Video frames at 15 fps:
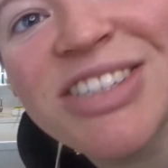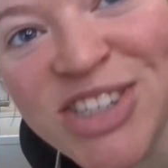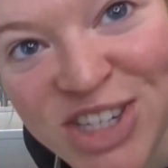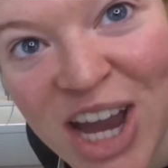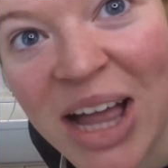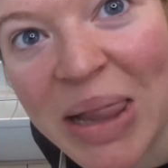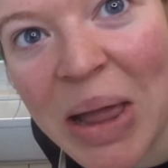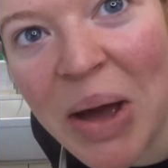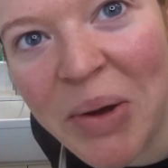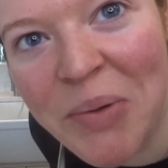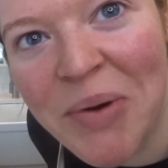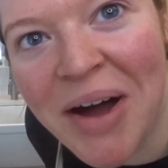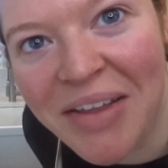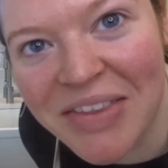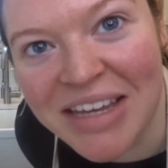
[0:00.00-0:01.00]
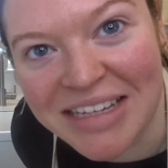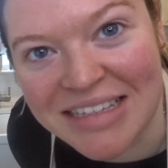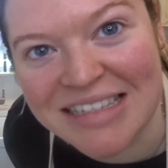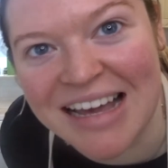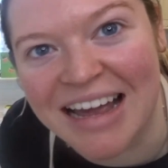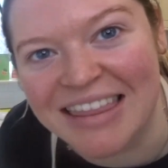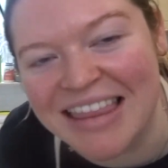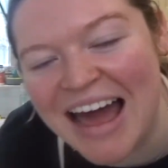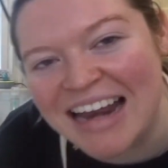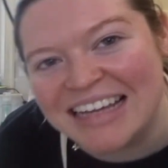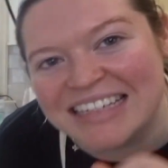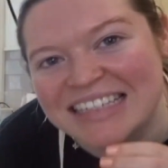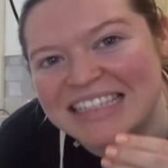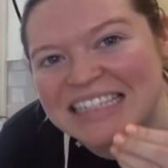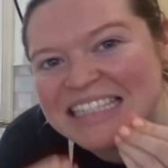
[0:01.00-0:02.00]
Jell-O on the inside. That
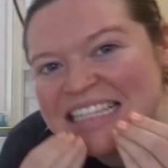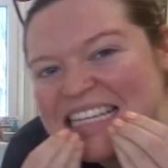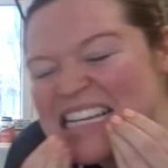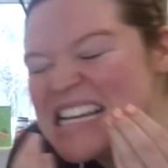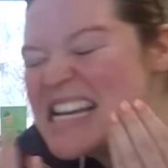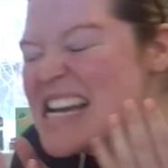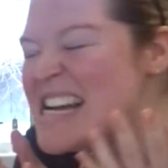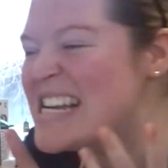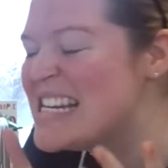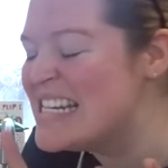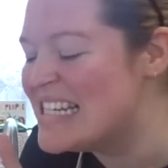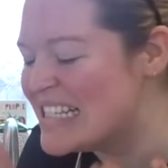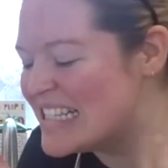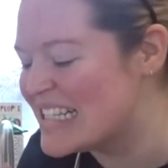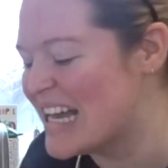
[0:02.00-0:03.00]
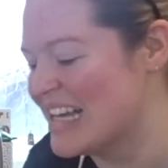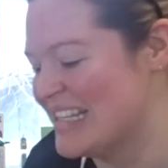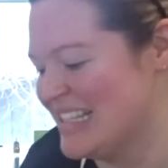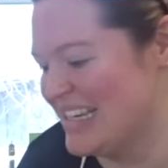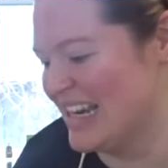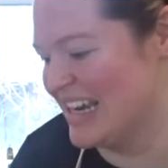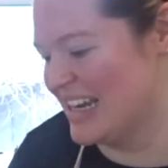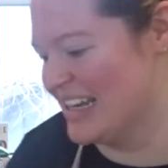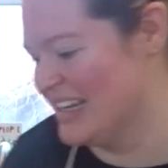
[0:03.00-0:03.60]
is disgusting.